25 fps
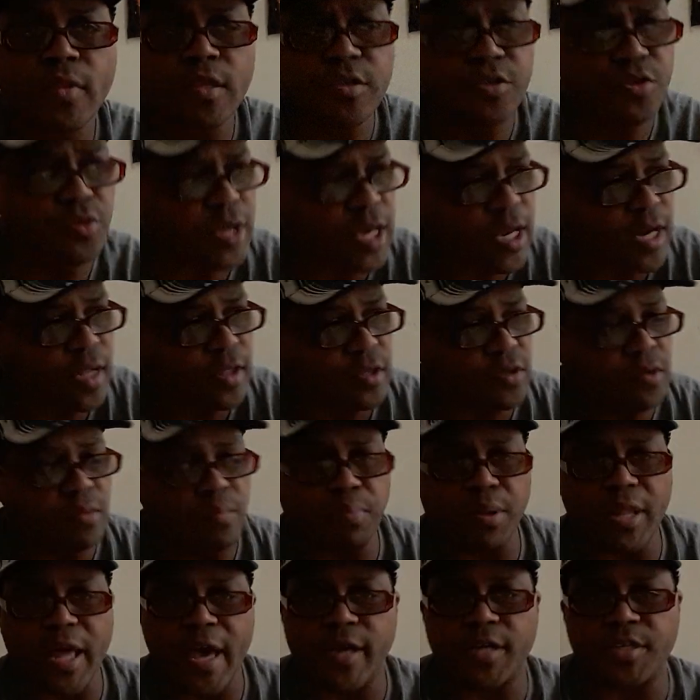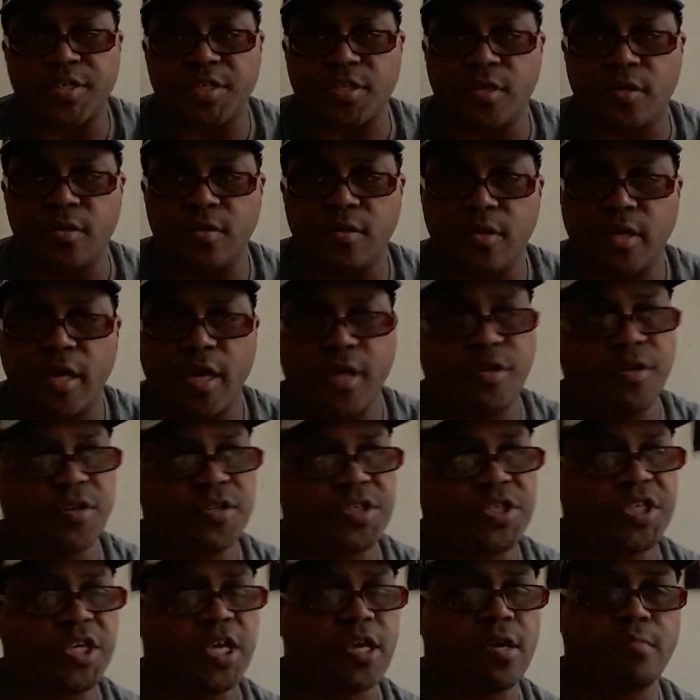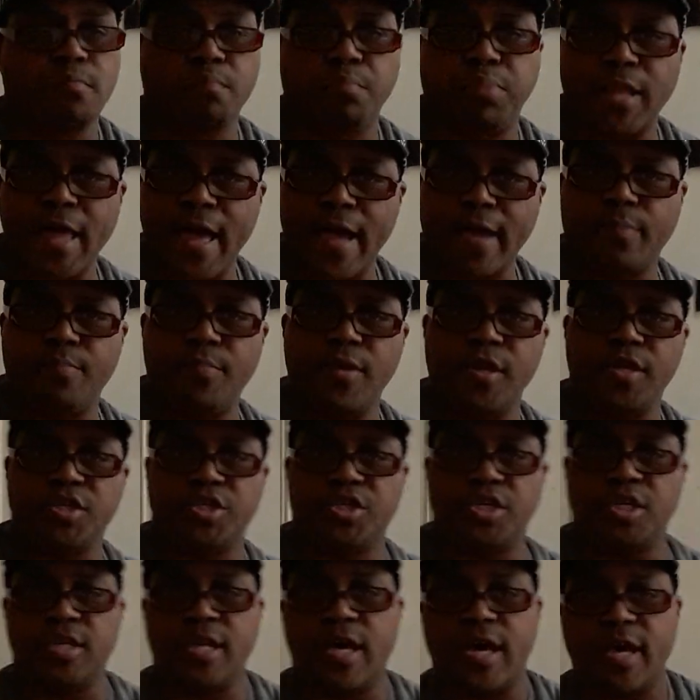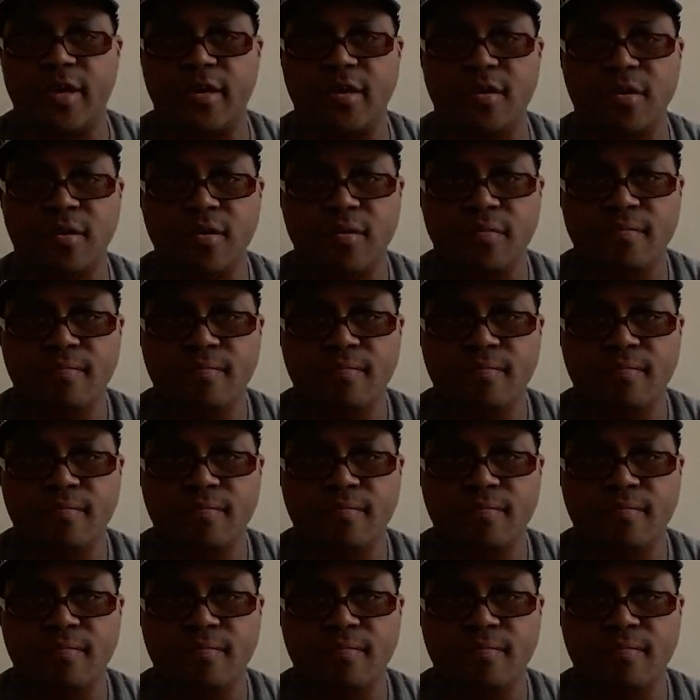You got a little black son and you're saying black men should die?